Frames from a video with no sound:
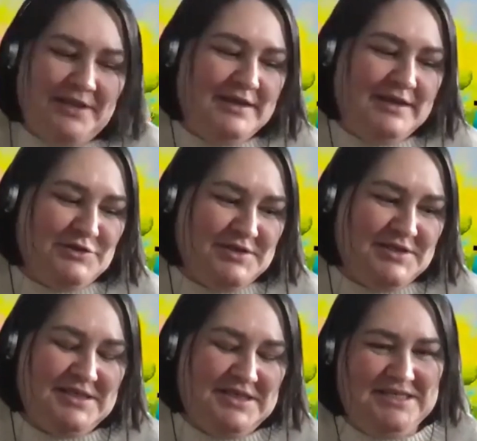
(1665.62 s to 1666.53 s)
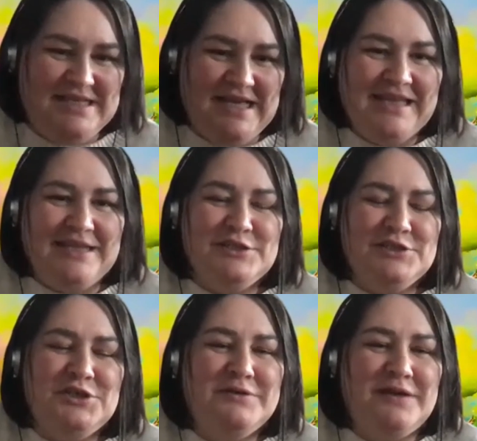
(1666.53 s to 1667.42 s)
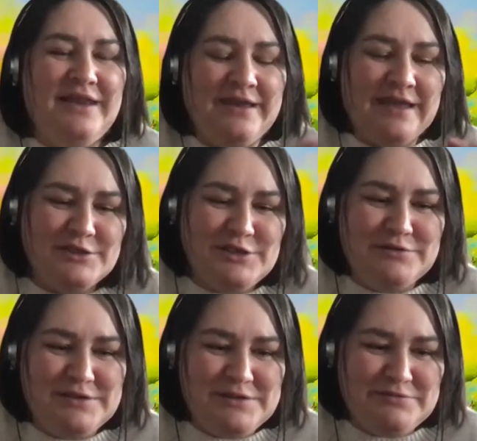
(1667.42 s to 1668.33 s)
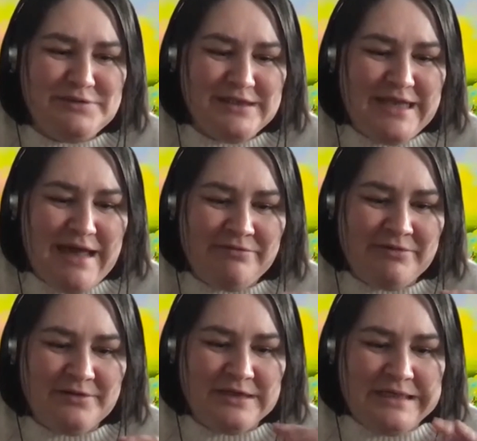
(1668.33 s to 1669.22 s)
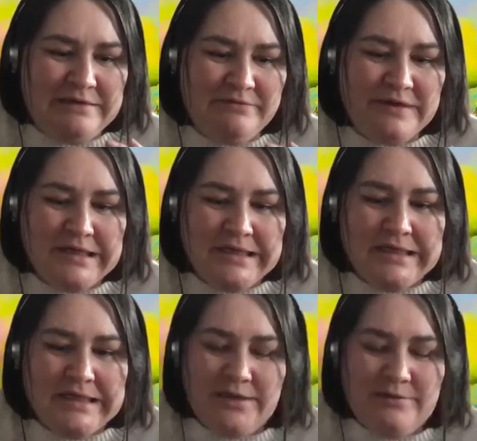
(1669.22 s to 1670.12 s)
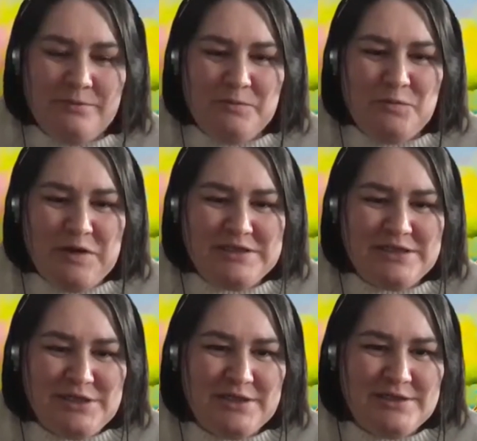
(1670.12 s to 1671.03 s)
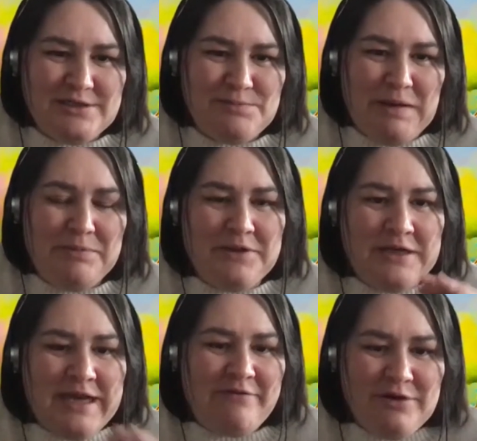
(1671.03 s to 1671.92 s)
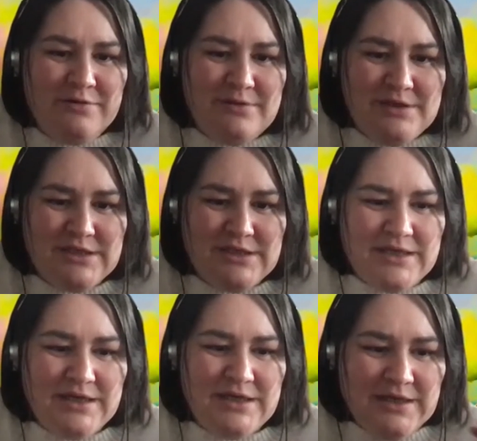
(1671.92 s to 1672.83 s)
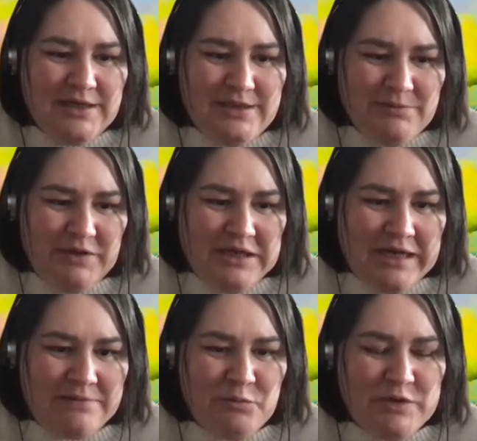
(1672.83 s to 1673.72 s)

as trustees. That just shows, I think that shows the real level that, you know, is people that never knew each other. And then we can come with